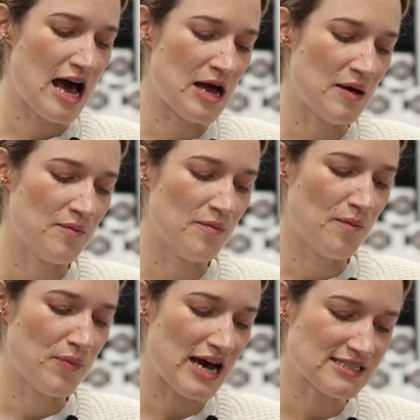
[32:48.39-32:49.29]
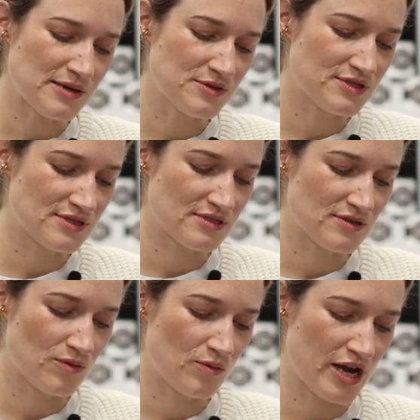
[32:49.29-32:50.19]
But as I was
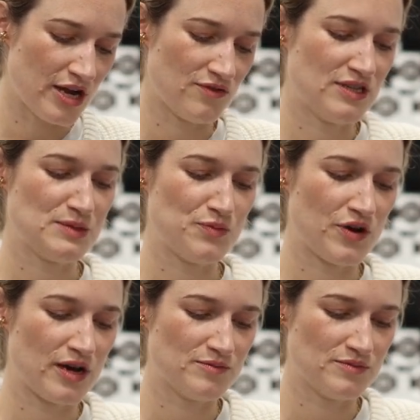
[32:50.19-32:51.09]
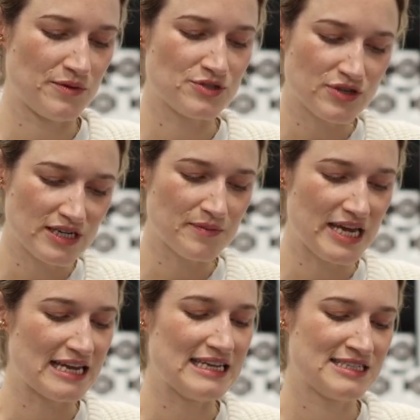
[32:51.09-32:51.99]
working on this book, I was trying to
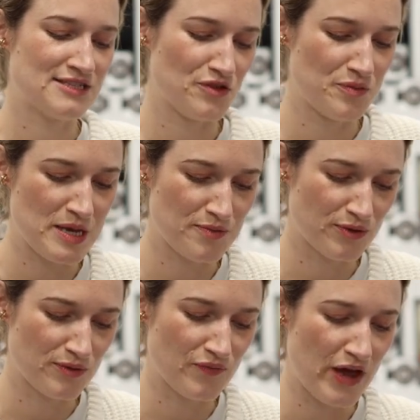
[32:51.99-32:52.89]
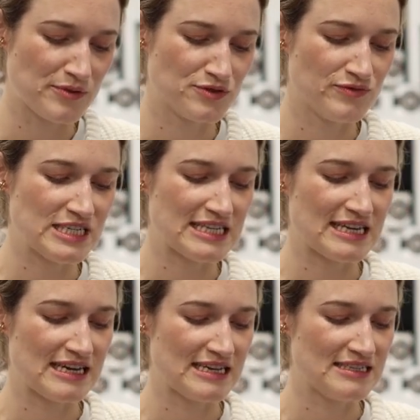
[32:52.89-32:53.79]
make a list of the people that I was
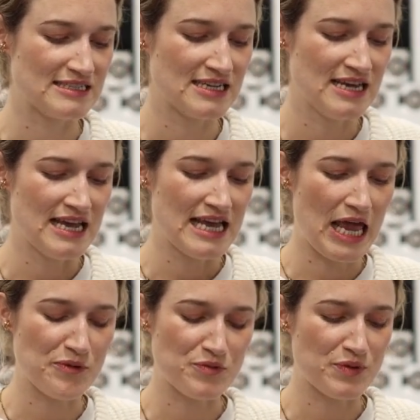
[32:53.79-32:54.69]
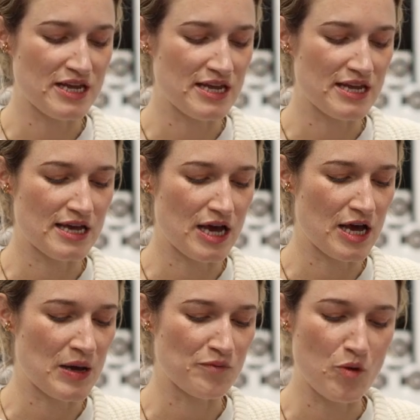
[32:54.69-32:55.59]
reading, and it would be
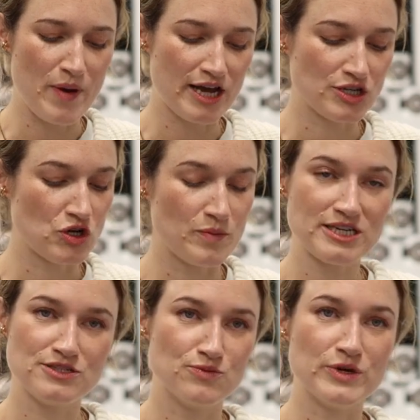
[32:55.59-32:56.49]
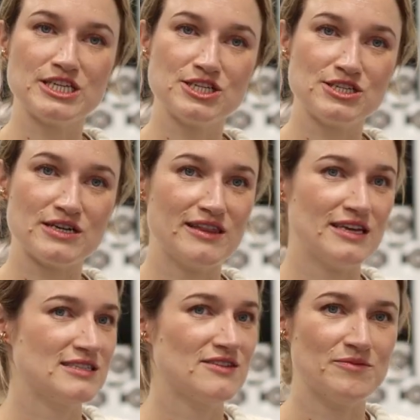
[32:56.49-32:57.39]
Rebecca Tomash, Witch, I
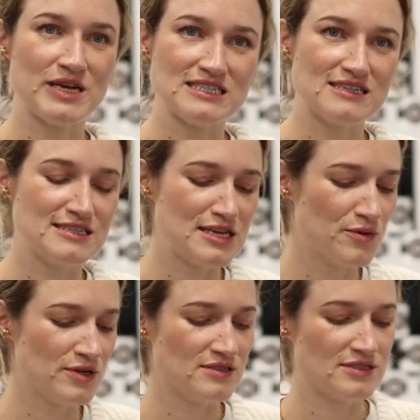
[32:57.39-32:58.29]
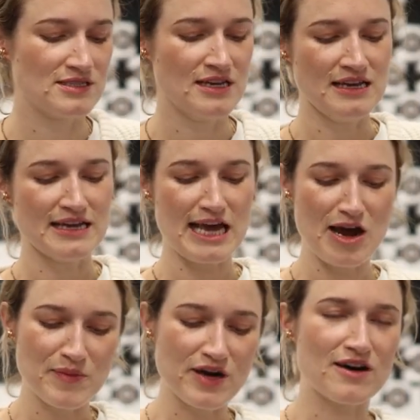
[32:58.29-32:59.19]
think is an amazing sequence,
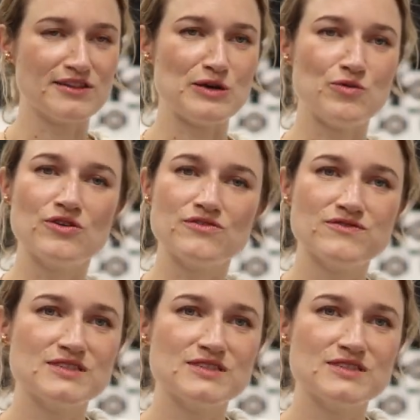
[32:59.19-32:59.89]
Karen McCarthy Wolfe,